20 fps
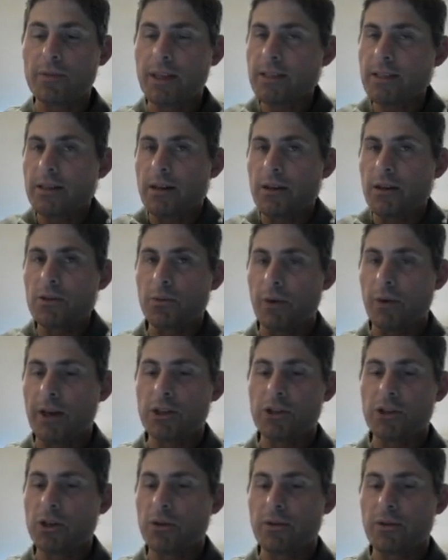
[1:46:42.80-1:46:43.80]
That's another
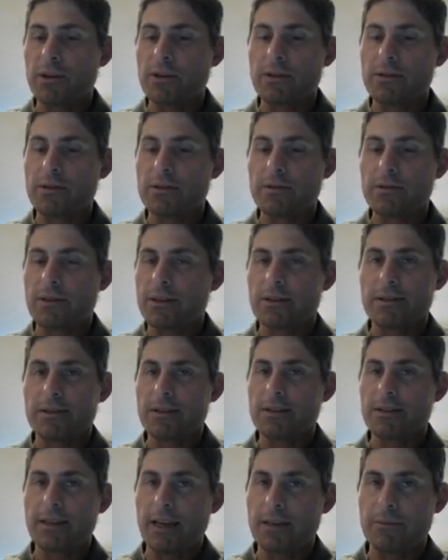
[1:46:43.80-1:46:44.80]
ratio that is the
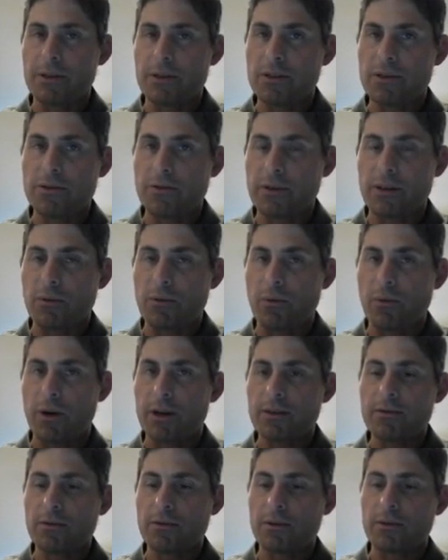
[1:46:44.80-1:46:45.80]
same as
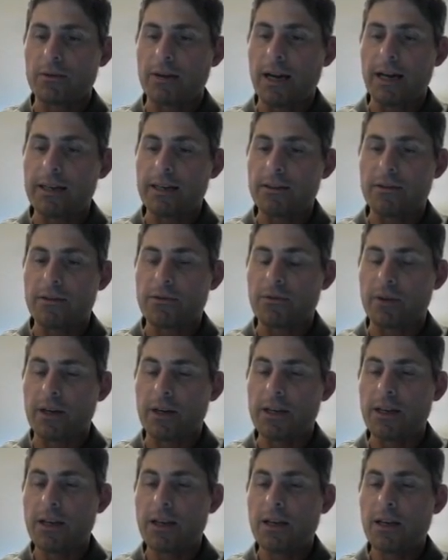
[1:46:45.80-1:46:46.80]
3-to-1 or
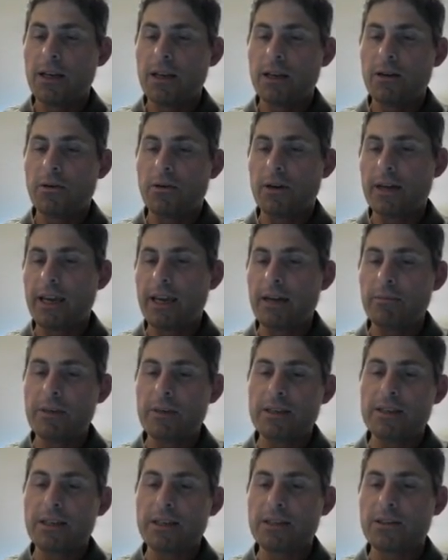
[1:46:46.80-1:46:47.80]
9-to-3. Well, it can't be
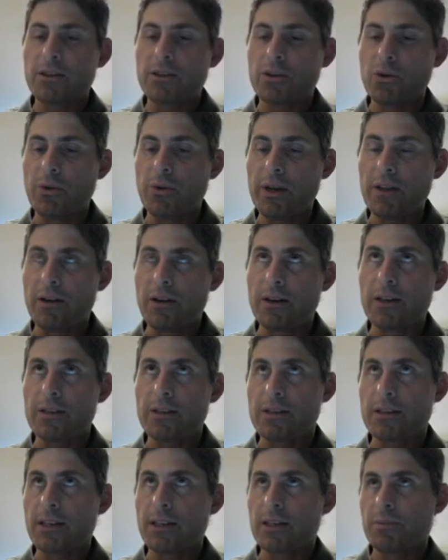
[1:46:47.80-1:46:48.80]
6-to-2 either
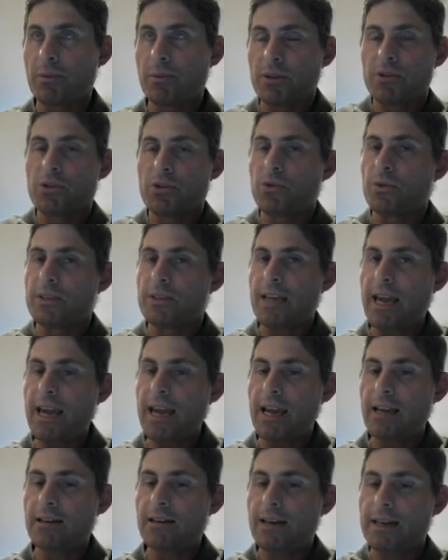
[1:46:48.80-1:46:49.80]
because 6 plus 2 is
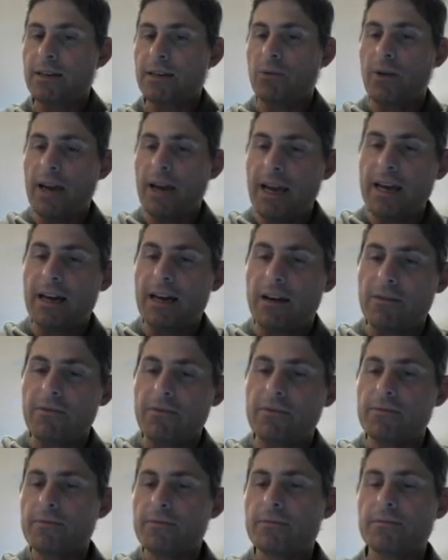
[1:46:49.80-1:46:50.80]
8. I don't have
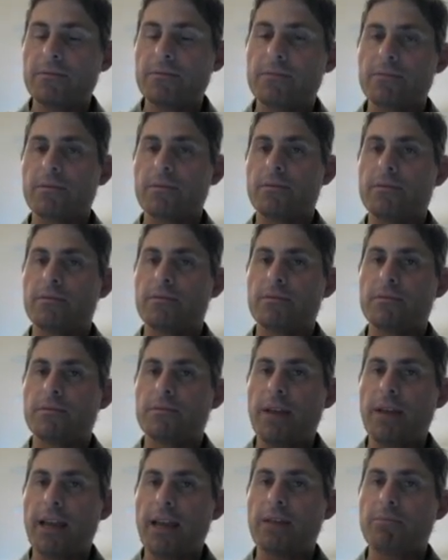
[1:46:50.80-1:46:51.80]

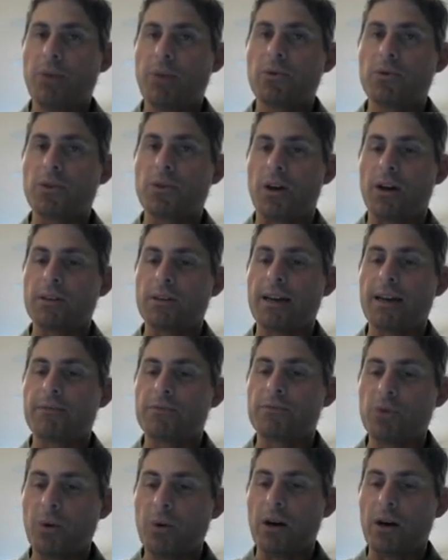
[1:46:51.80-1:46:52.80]
8 protons. I
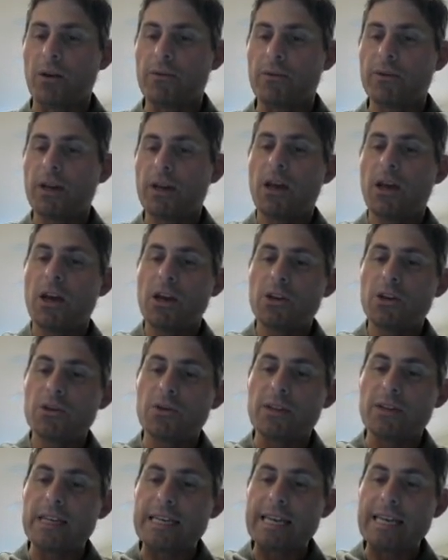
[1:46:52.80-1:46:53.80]
have 12.
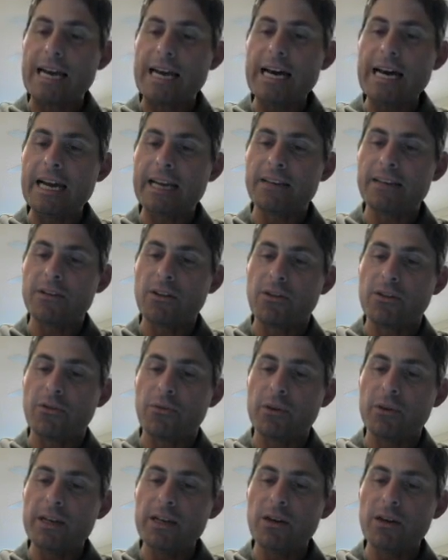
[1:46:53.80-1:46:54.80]
So the
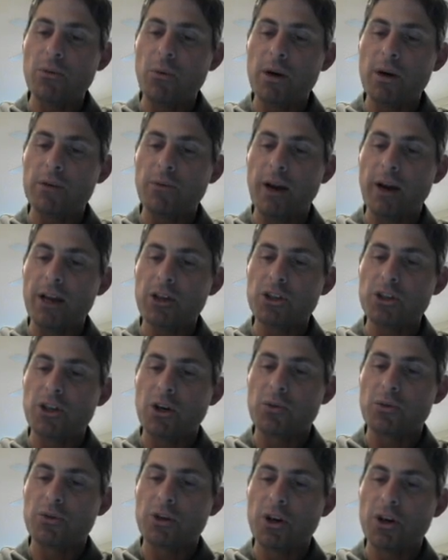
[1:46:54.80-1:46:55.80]
3-to-1
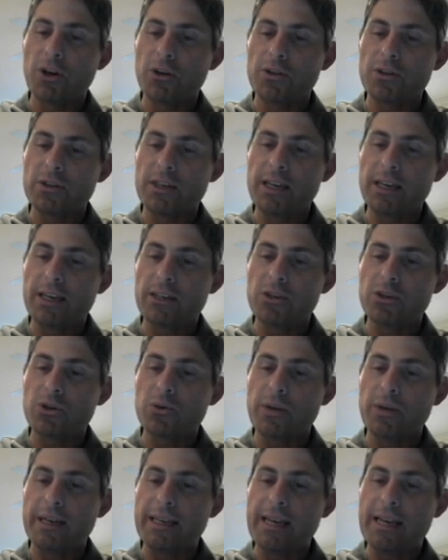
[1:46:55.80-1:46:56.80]
ratio turns
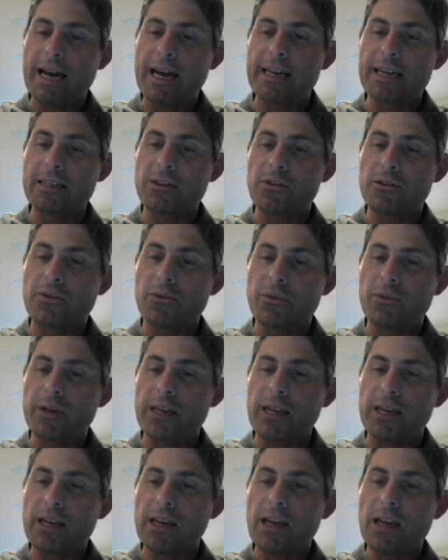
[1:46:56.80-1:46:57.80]
into a
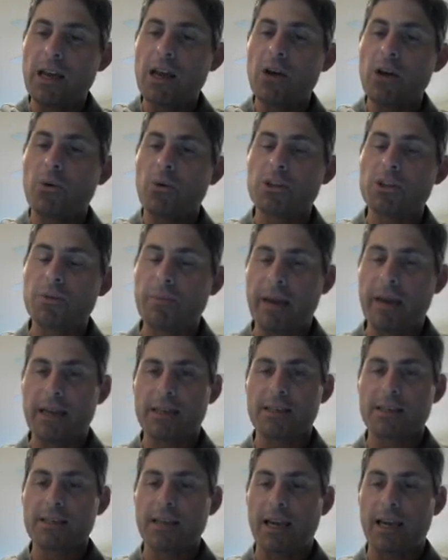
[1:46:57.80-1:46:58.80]
9-to-3, which
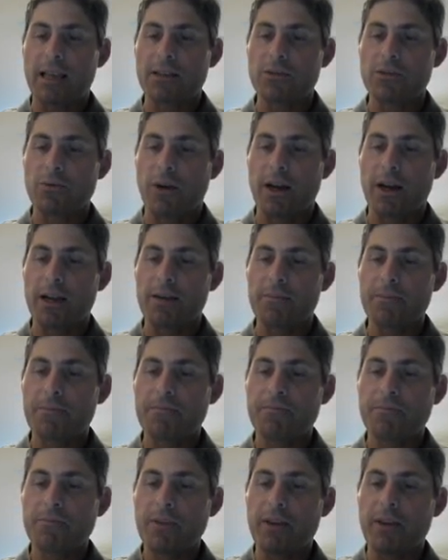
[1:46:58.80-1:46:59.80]
makes sense, right?
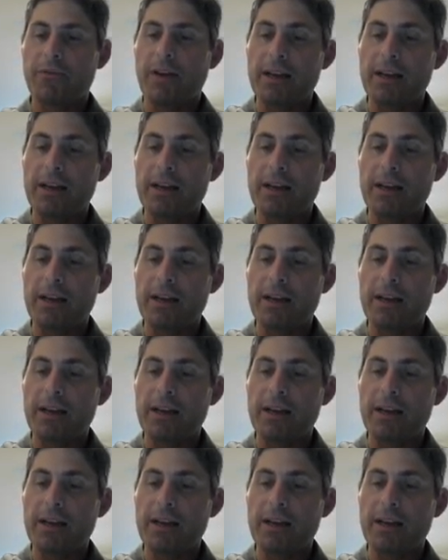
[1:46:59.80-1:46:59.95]
If